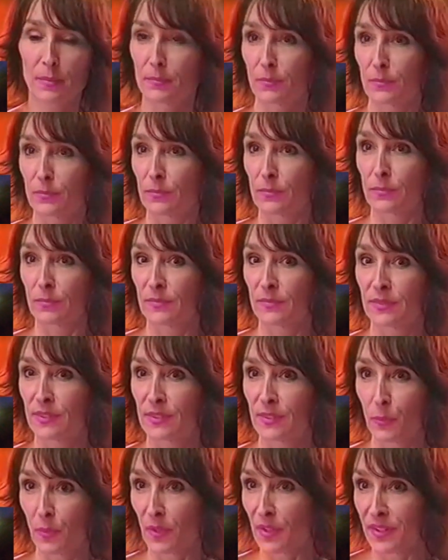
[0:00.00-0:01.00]
And that is
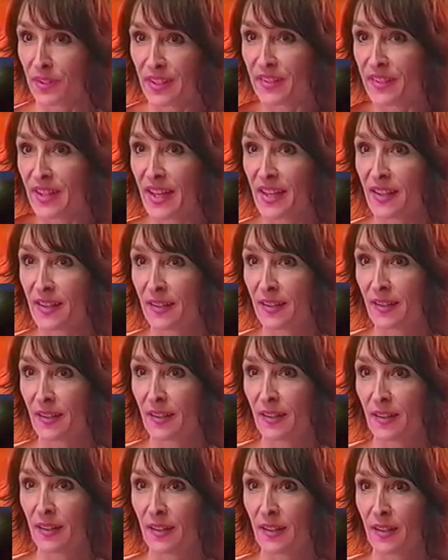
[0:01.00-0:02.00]
bad, because the
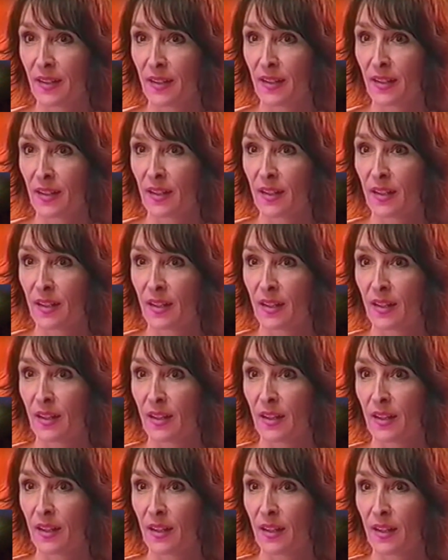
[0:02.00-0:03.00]
company
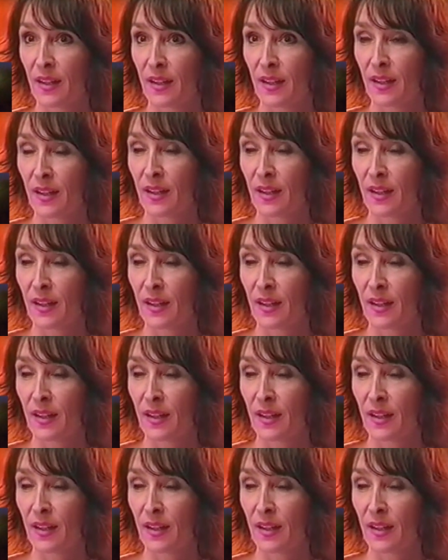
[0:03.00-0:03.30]
doesn't want